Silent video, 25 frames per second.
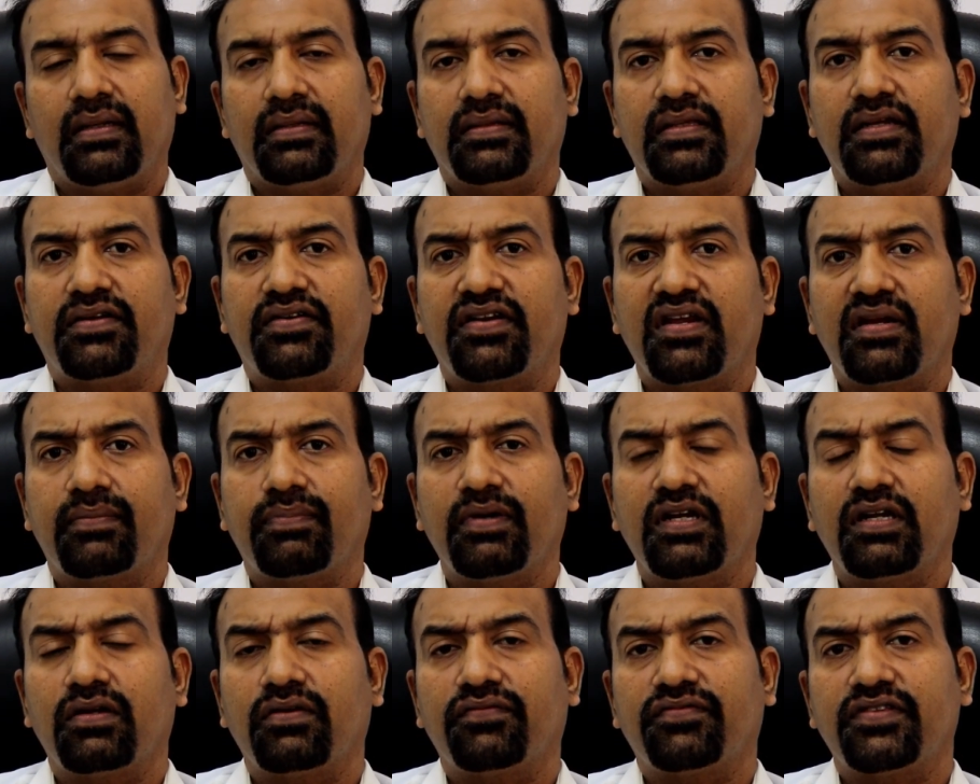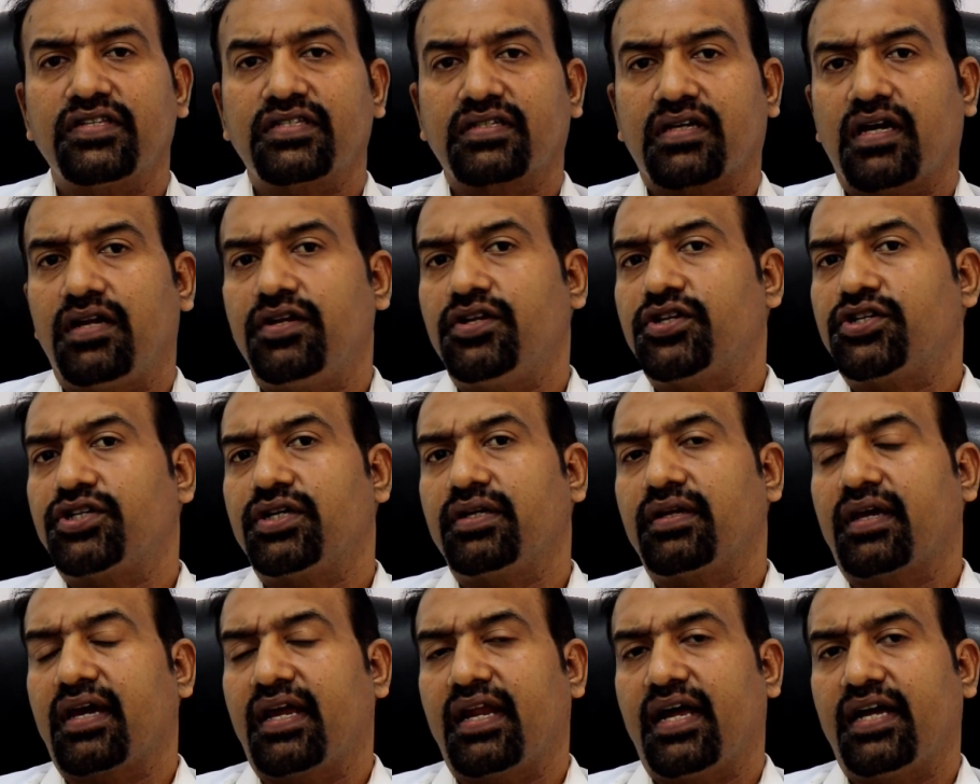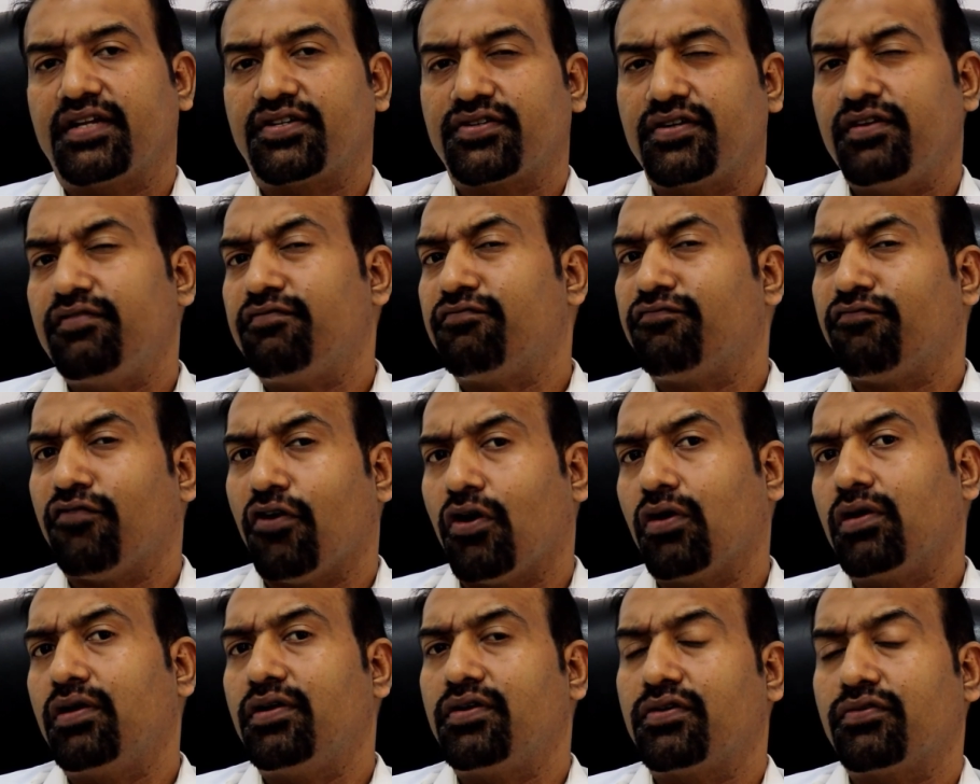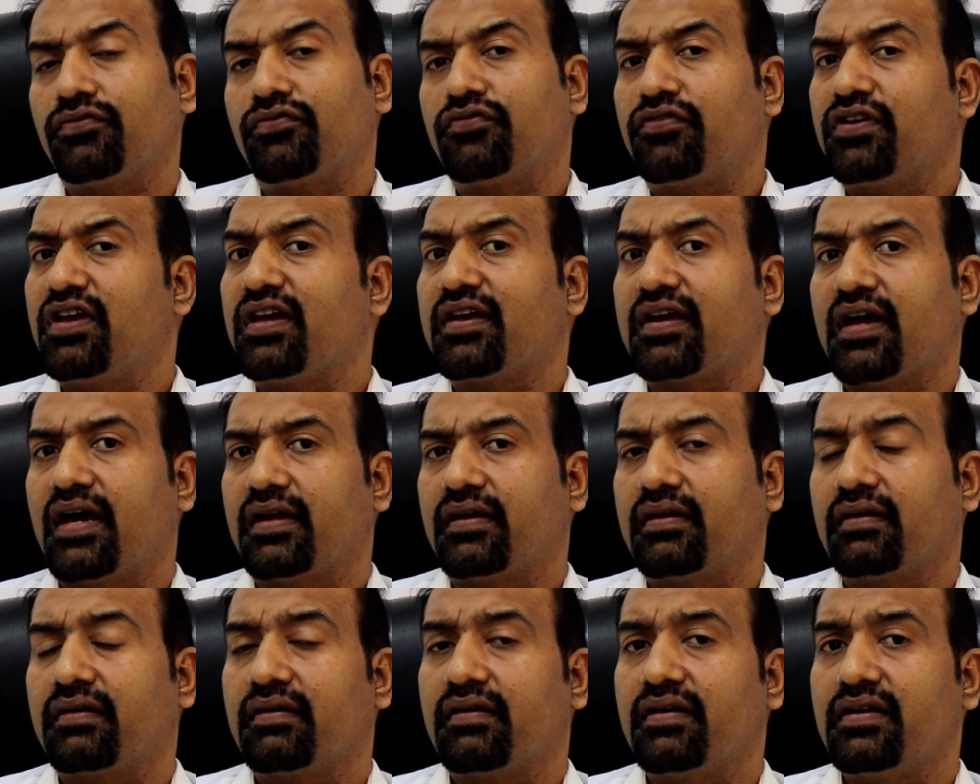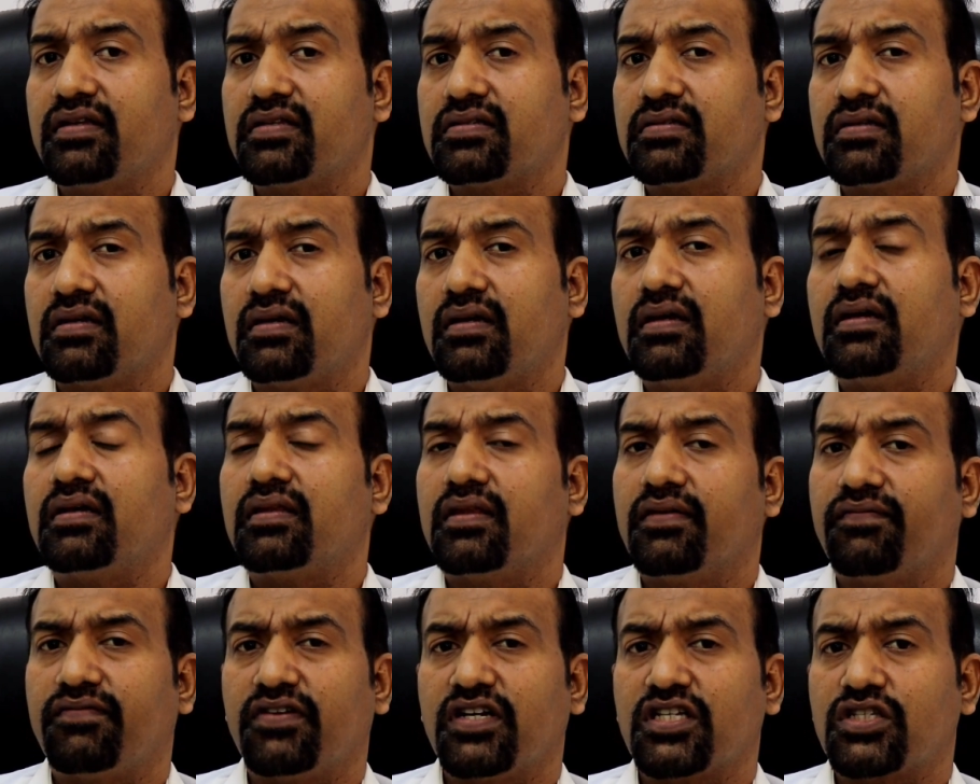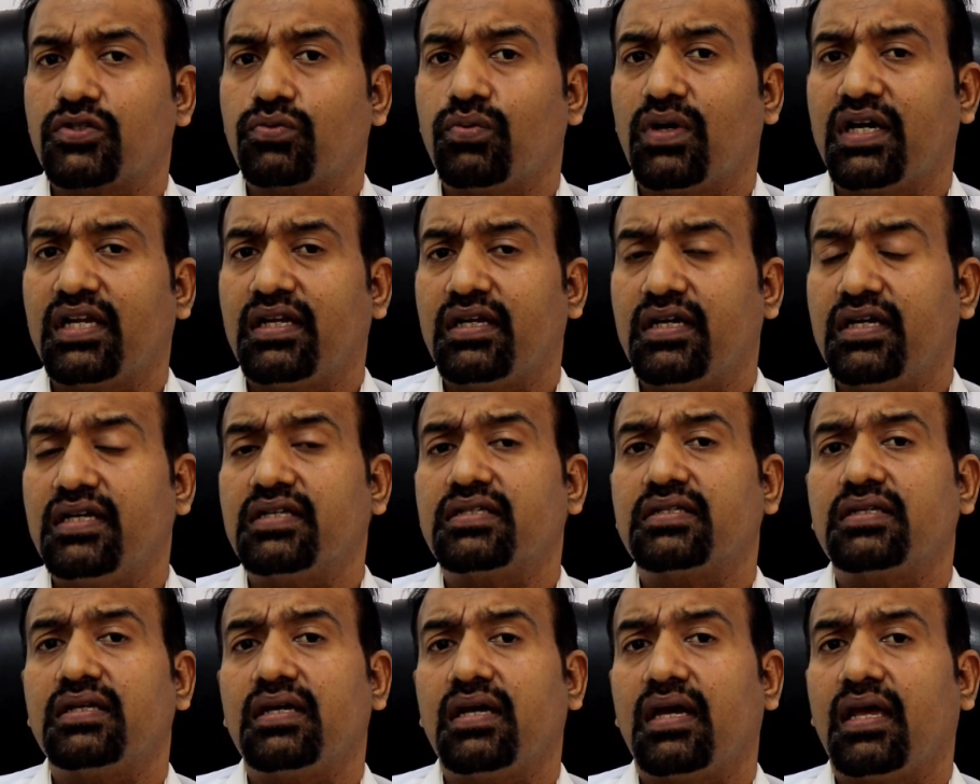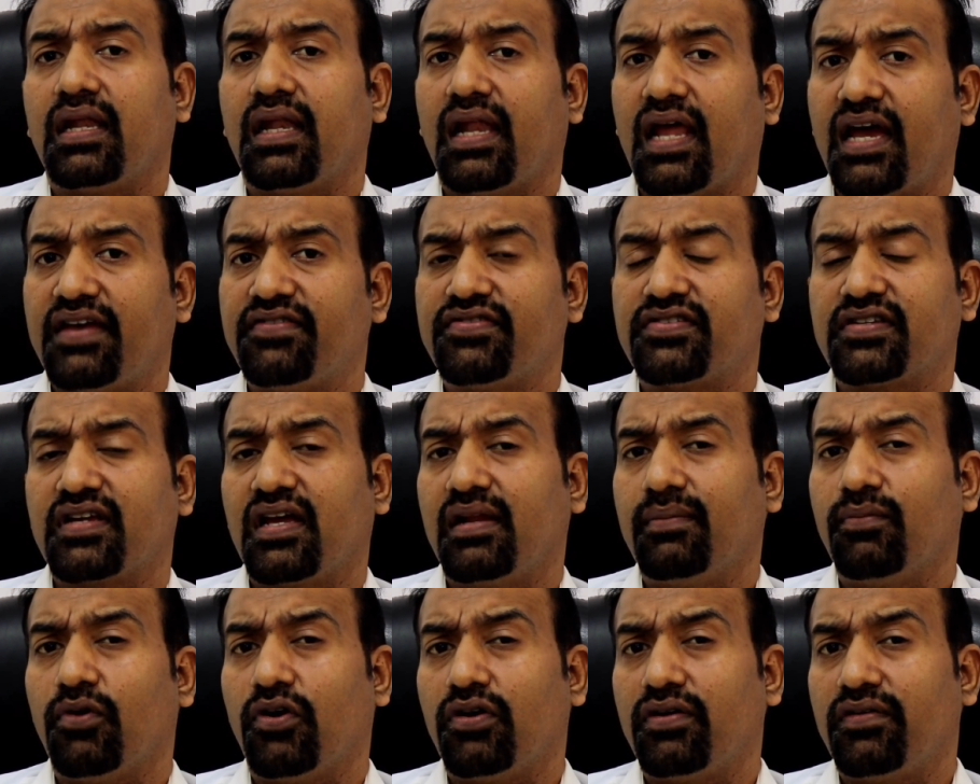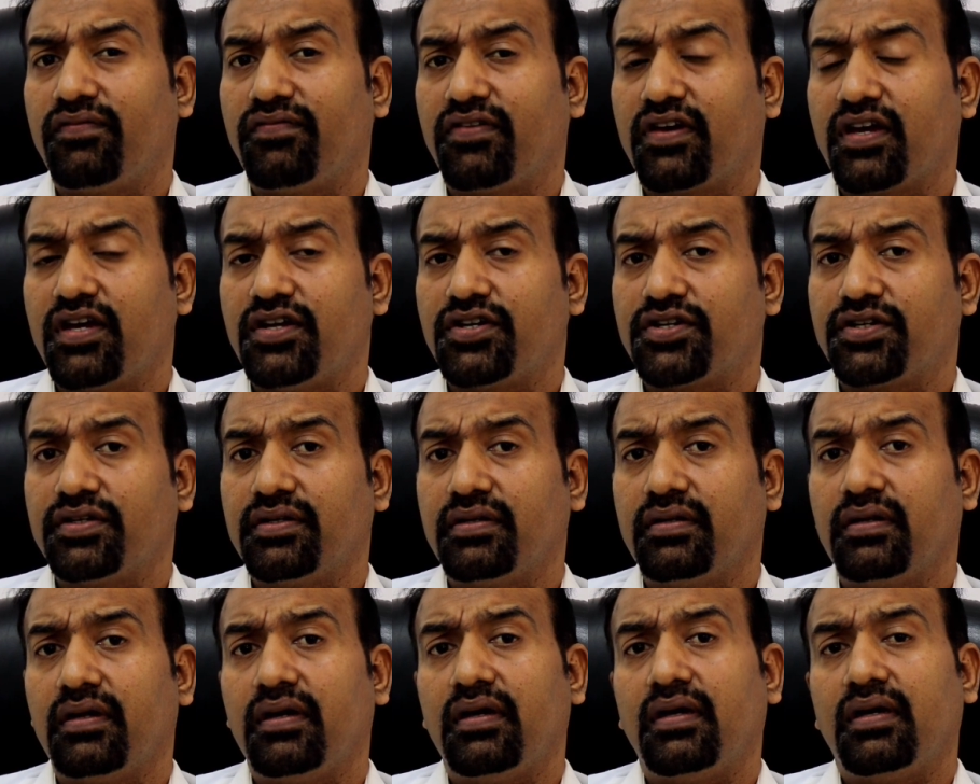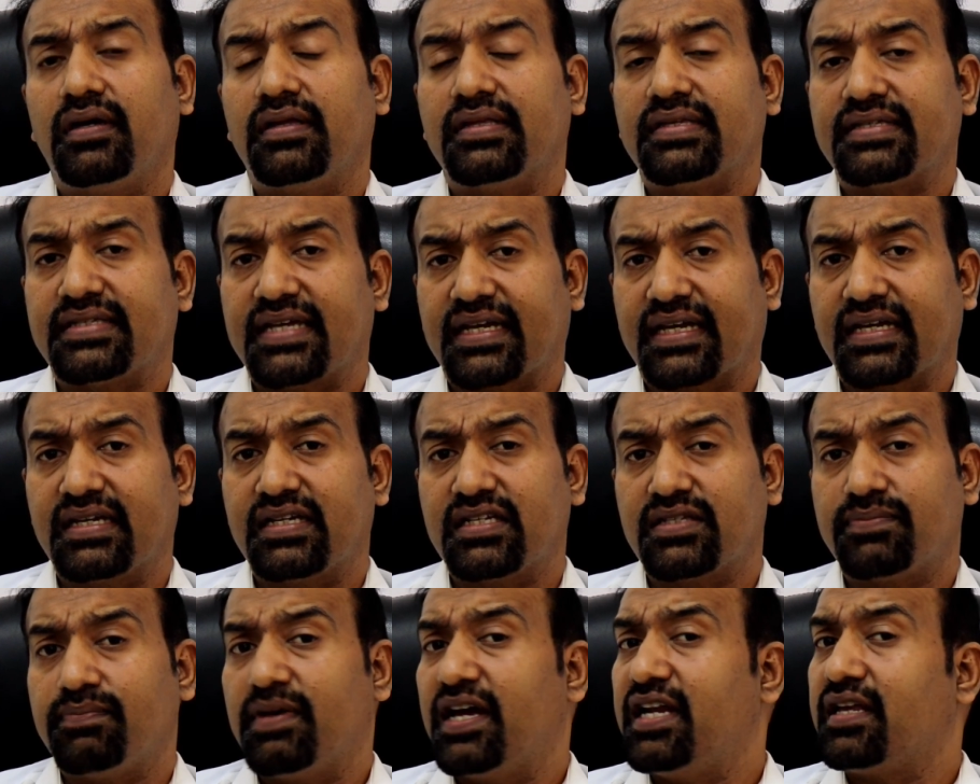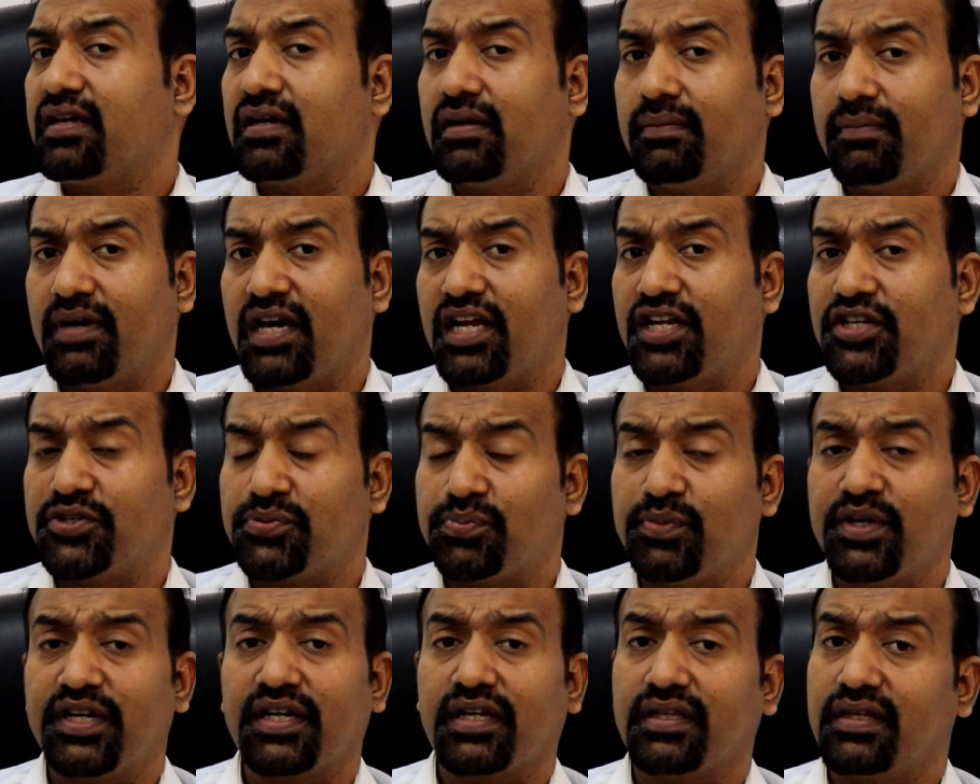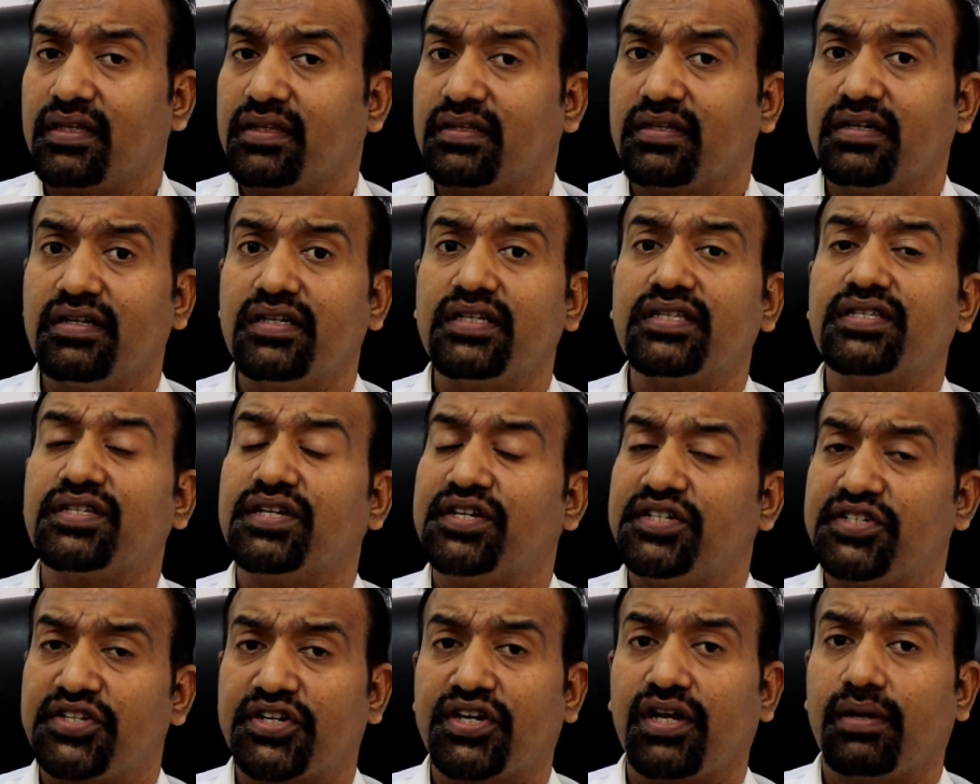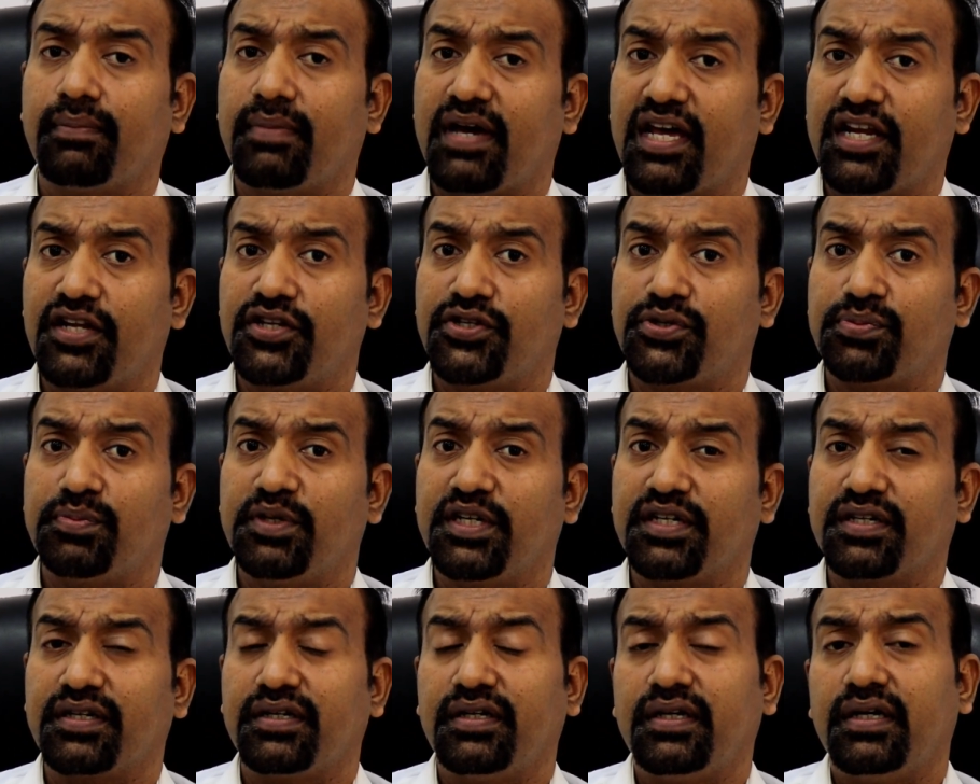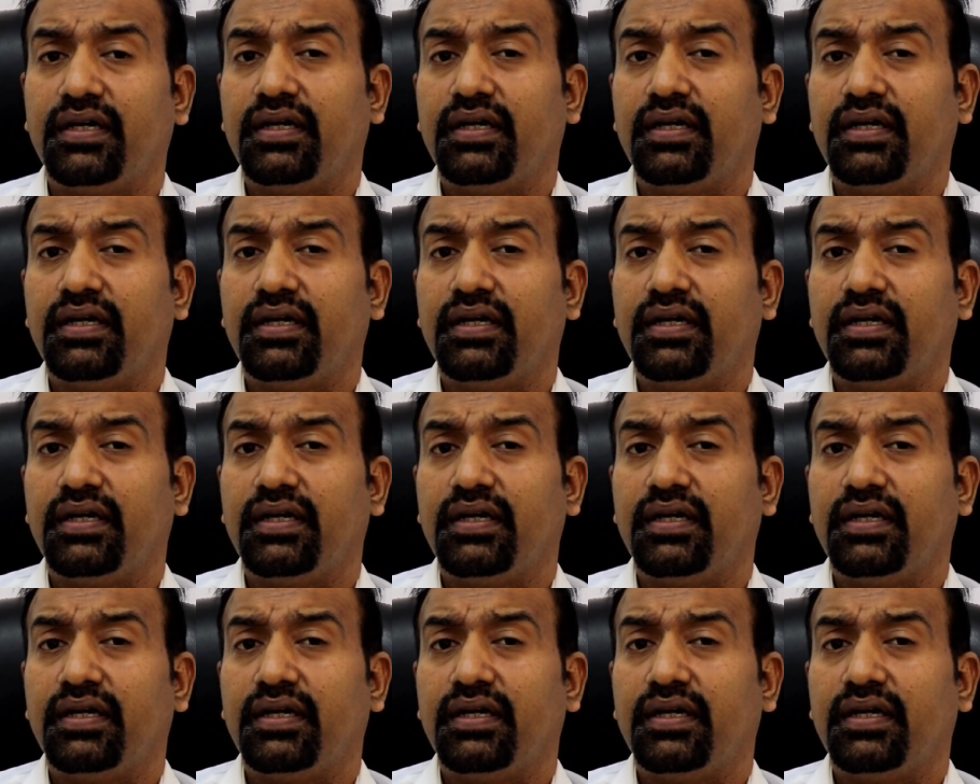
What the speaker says: The treatment of this condition can actually fall into three categories. The first one is lifestyle modification. Second is medical management, and the third is surgical management.